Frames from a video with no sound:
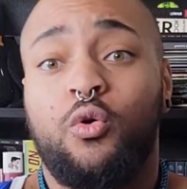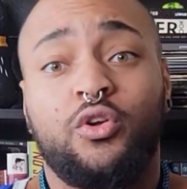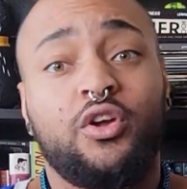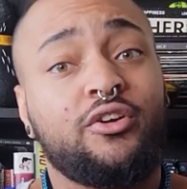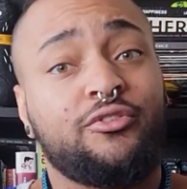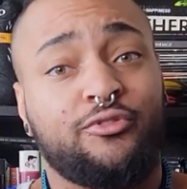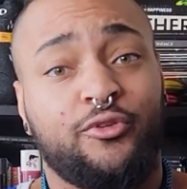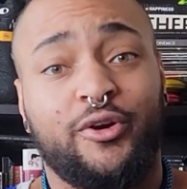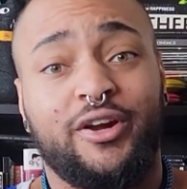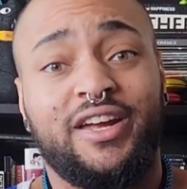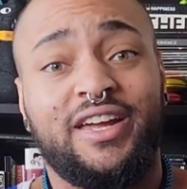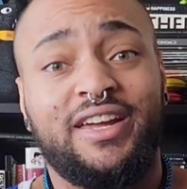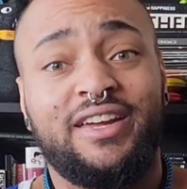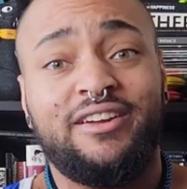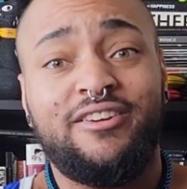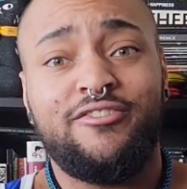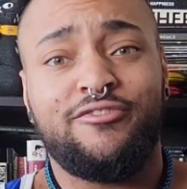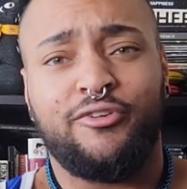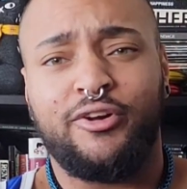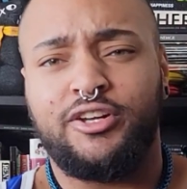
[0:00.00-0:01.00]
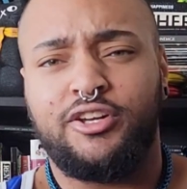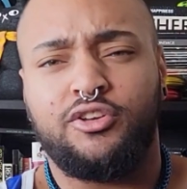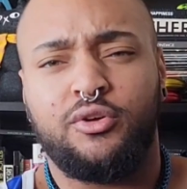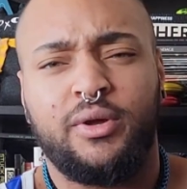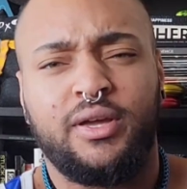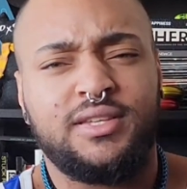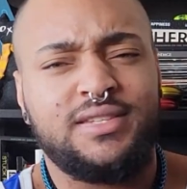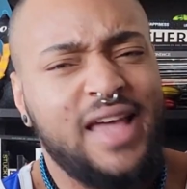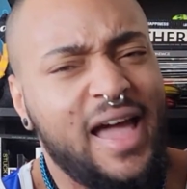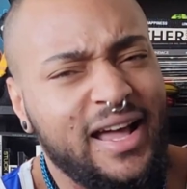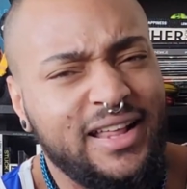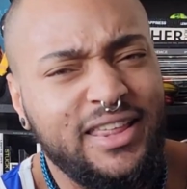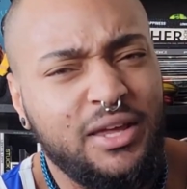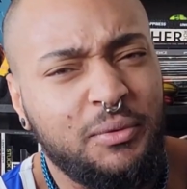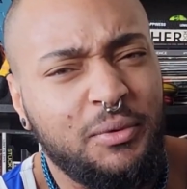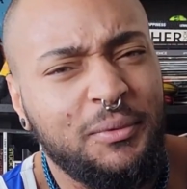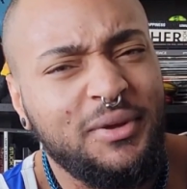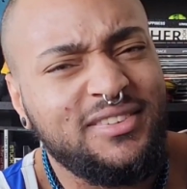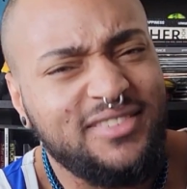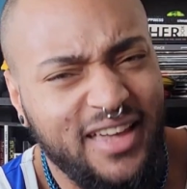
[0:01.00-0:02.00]
you're free to do exactly
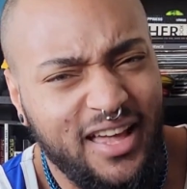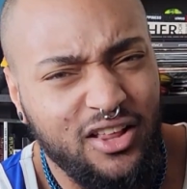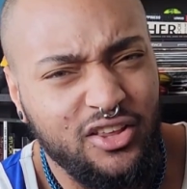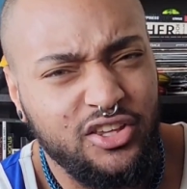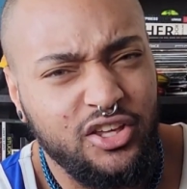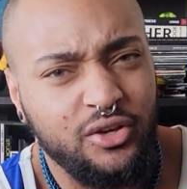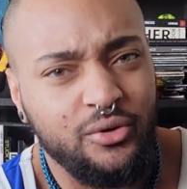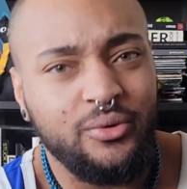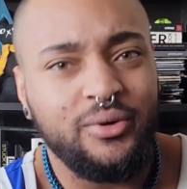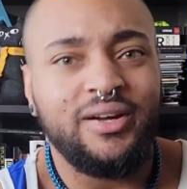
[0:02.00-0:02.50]
what we tell you.